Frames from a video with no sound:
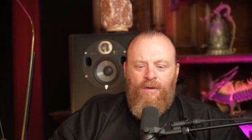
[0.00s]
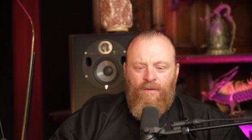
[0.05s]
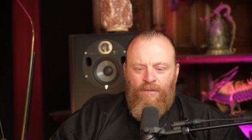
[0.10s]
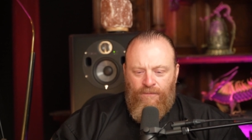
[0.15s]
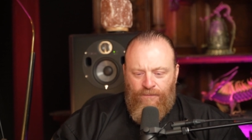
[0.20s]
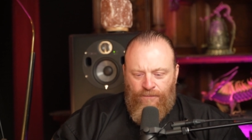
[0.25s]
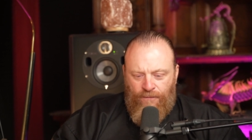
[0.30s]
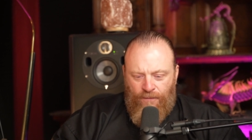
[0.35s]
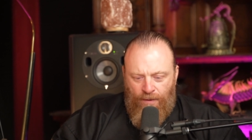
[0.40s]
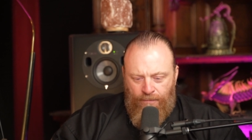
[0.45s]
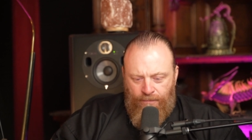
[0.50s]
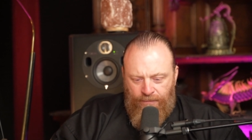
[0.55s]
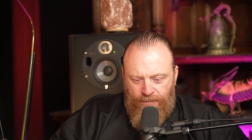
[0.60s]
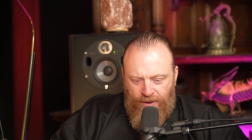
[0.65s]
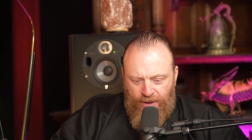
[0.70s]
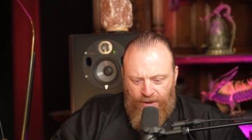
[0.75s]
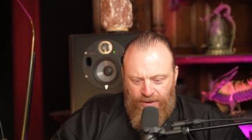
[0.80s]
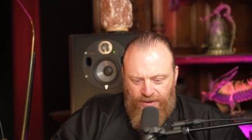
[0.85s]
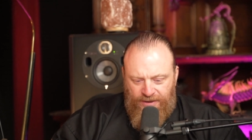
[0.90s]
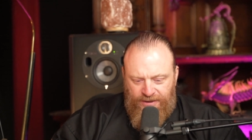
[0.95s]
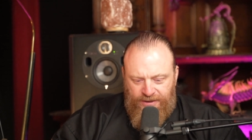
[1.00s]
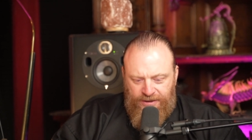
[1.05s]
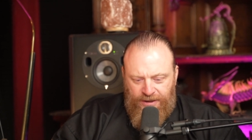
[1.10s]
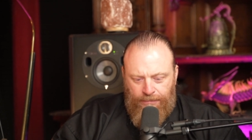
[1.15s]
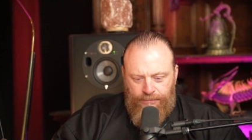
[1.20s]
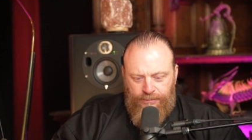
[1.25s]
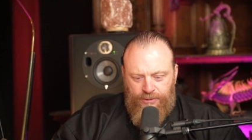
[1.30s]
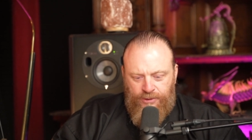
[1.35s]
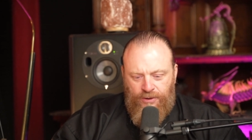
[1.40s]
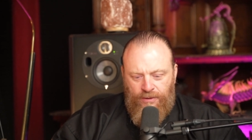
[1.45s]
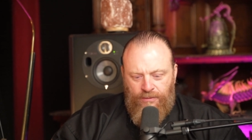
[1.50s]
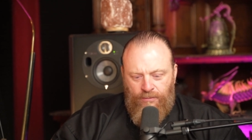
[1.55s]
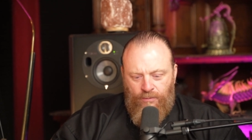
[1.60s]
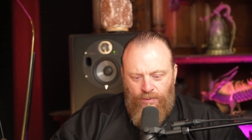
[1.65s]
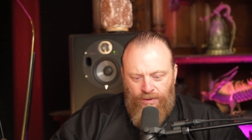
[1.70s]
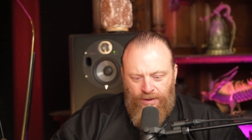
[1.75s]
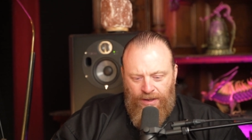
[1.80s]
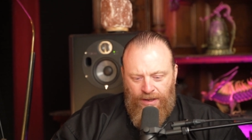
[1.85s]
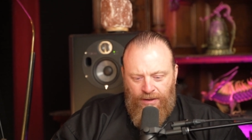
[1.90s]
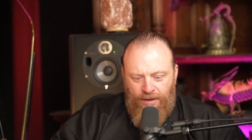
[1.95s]
from conception
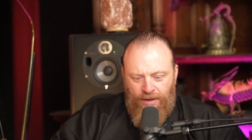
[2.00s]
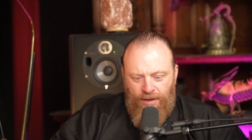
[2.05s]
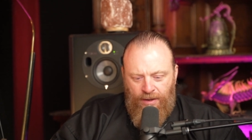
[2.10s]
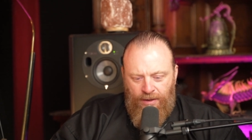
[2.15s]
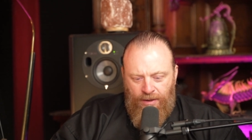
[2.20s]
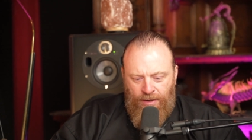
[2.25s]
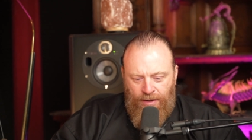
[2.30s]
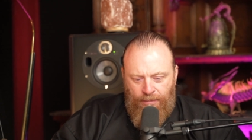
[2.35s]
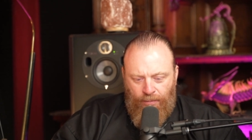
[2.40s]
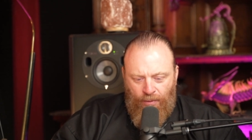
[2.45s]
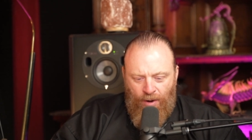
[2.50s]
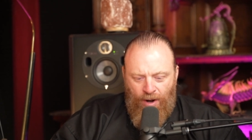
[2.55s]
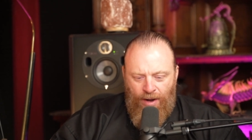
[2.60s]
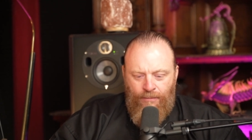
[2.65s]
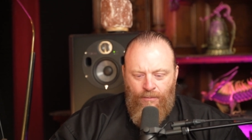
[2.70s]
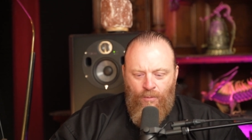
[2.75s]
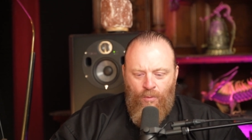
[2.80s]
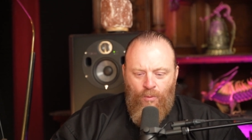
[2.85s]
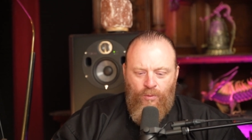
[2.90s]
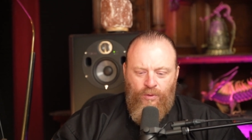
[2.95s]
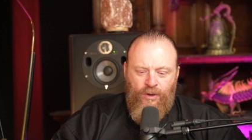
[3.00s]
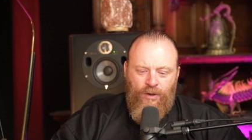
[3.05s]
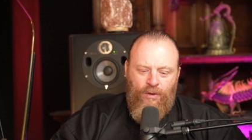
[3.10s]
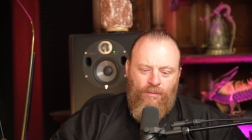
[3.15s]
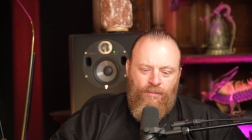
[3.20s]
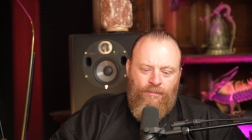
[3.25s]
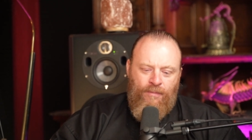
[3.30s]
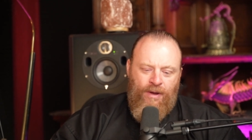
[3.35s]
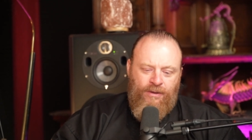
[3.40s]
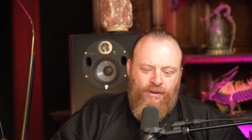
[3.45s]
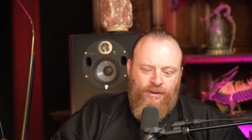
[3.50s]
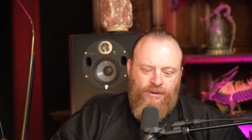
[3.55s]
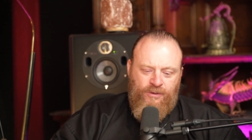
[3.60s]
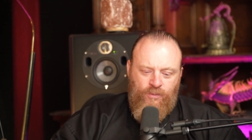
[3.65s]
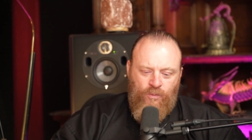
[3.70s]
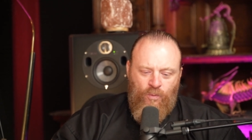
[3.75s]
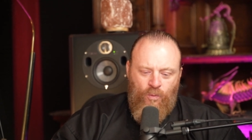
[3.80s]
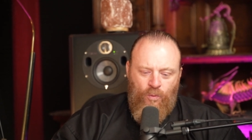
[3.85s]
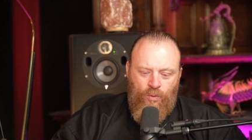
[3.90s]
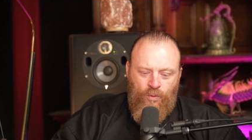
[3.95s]
within the primordial mother's
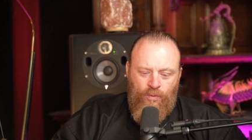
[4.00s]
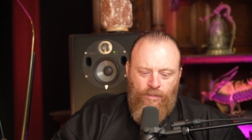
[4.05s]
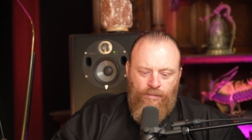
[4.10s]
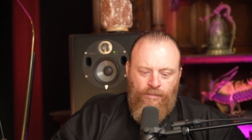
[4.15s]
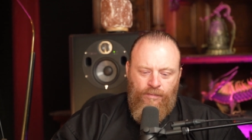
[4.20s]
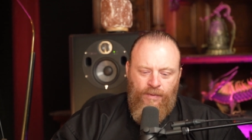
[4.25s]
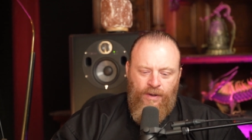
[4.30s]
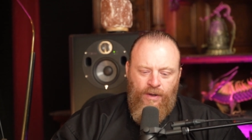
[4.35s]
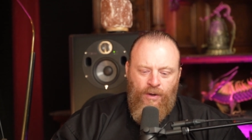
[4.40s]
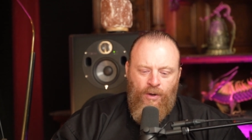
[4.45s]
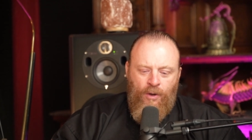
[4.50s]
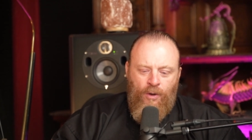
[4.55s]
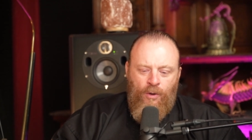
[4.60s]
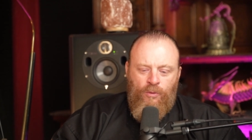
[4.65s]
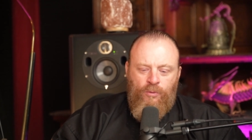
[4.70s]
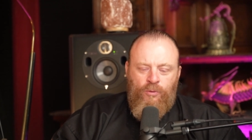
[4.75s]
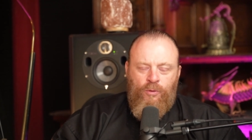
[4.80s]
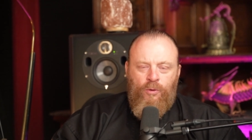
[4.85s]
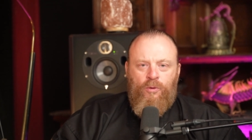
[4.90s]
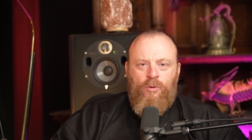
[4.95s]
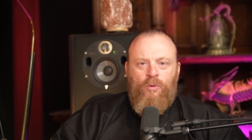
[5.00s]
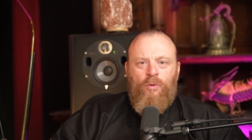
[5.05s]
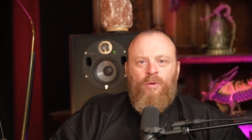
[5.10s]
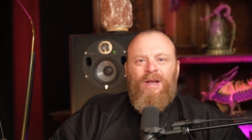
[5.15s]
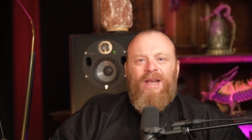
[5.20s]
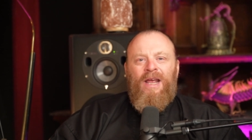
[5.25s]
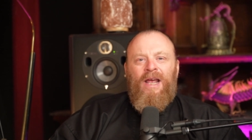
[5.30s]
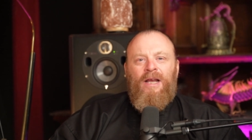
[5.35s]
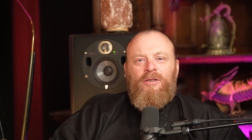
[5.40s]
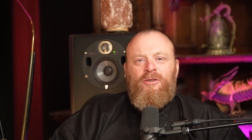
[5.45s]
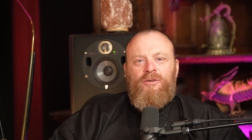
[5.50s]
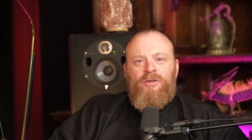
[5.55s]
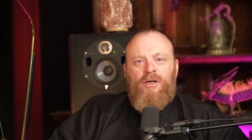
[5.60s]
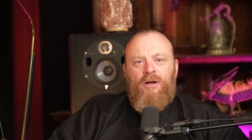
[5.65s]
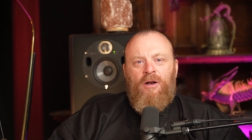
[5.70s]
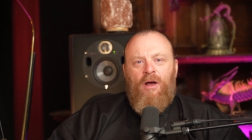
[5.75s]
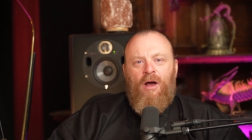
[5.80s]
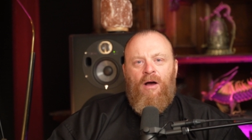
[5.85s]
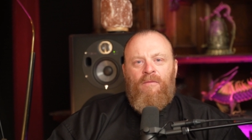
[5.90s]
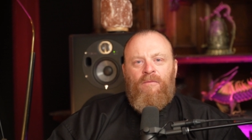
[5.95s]
womb to
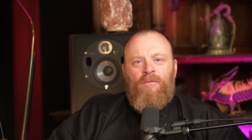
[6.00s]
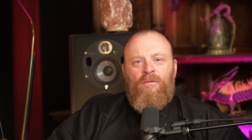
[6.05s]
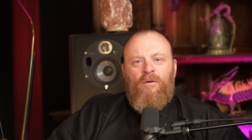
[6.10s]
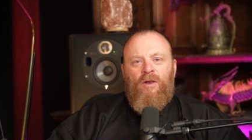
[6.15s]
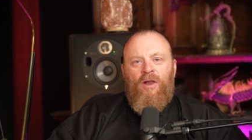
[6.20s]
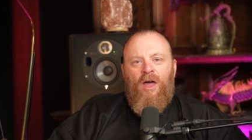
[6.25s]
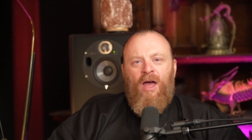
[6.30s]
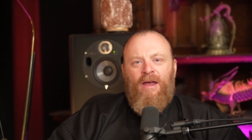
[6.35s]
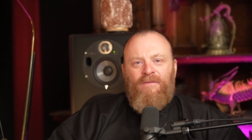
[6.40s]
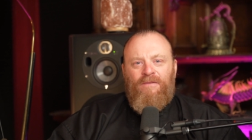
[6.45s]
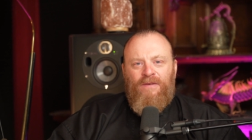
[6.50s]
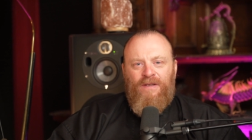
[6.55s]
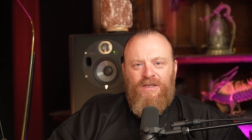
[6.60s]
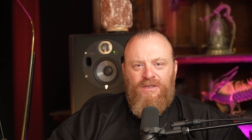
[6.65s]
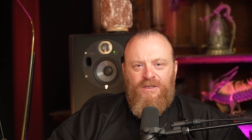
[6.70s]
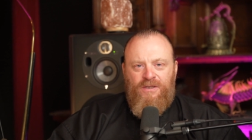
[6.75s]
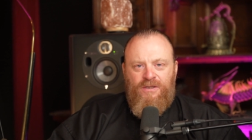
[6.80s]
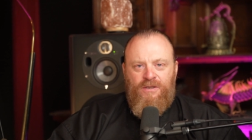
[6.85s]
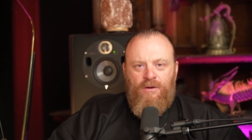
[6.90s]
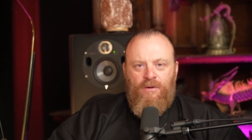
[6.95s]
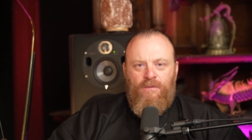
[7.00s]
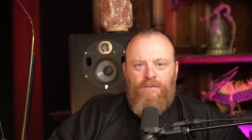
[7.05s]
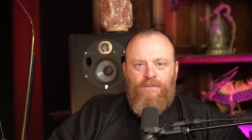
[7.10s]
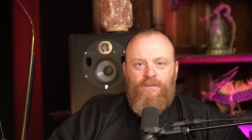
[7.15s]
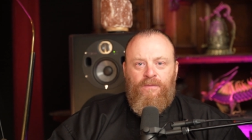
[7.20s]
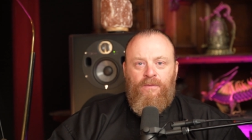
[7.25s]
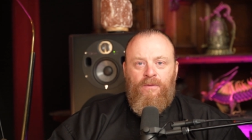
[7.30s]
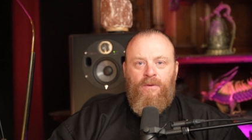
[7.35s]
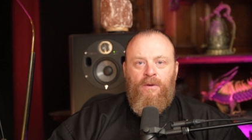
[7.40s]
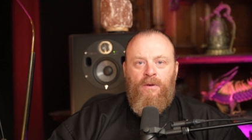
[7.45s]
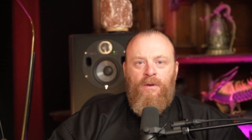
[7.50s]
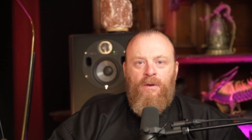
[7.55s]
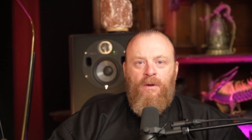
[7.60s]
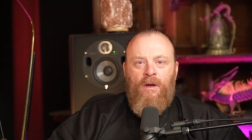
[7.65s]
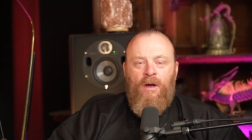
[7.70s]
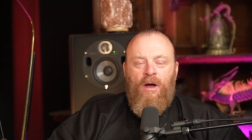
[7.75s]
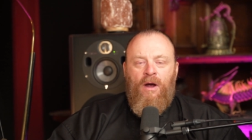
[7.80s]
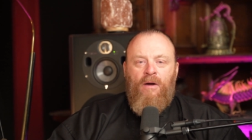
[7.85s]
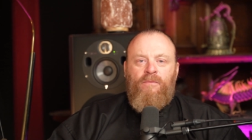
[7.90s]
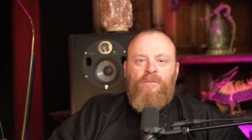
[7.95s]
creation of life itself,
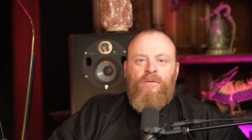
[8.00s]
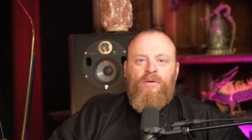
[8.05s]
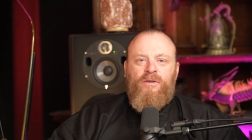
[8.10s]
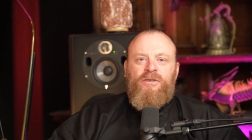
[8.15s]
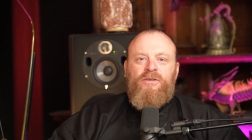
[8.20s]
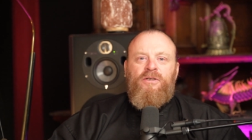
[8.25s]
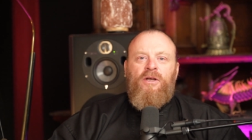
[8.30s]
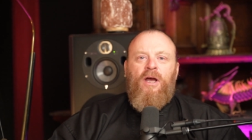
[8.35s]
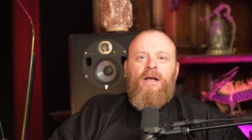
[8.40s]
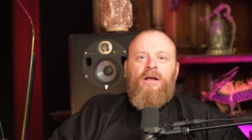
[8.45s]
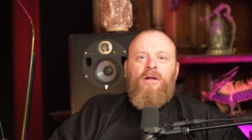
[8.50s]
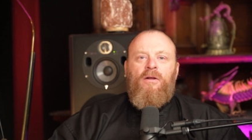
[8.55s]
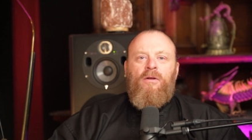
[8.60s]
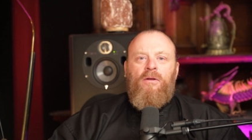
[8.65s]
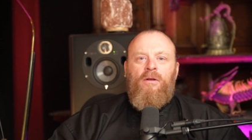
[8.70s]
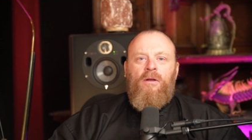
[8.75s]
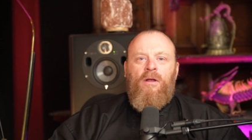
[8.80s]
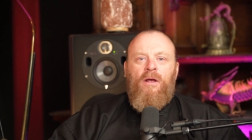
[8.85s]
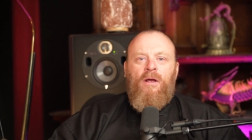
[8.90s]
of recycle